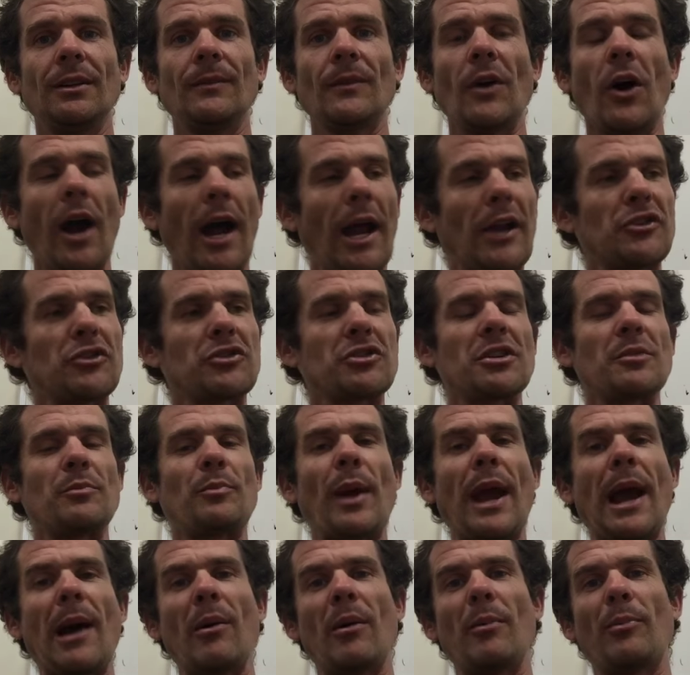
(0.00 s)
Hydrogen
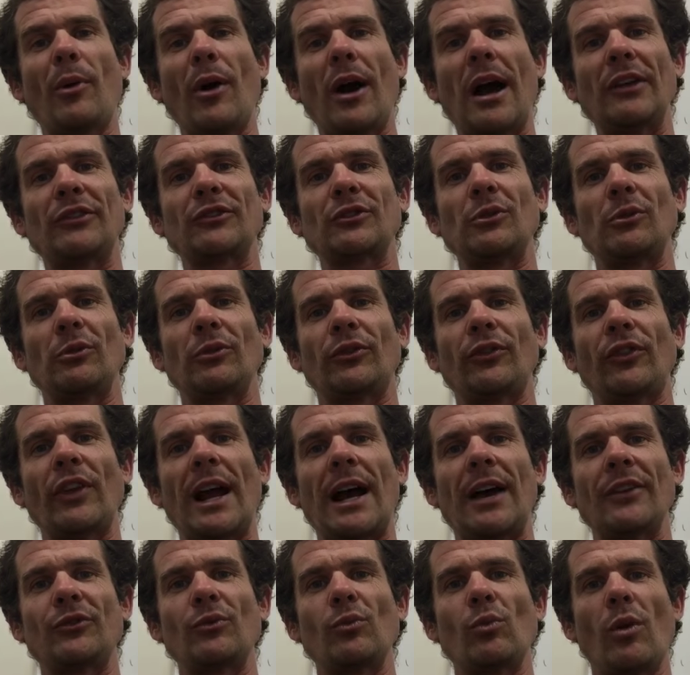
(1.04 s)
powered bicycles,
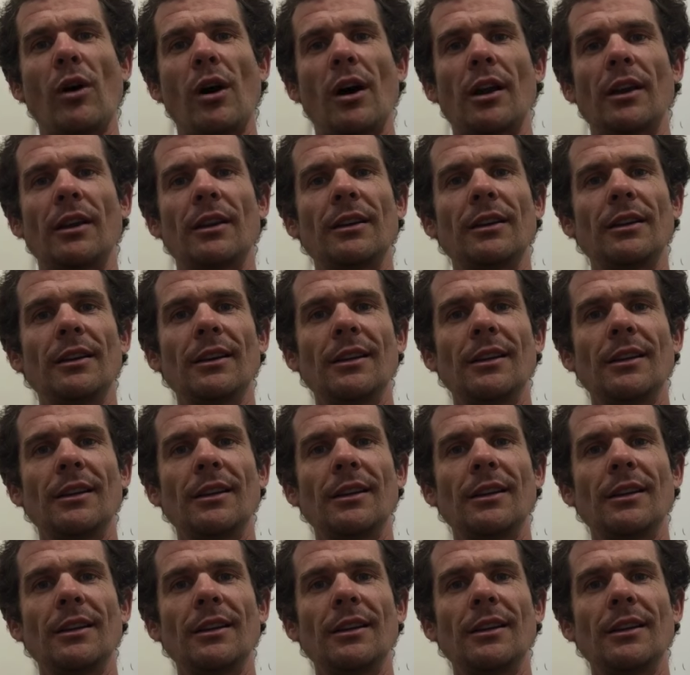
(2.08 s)
1,000 watt.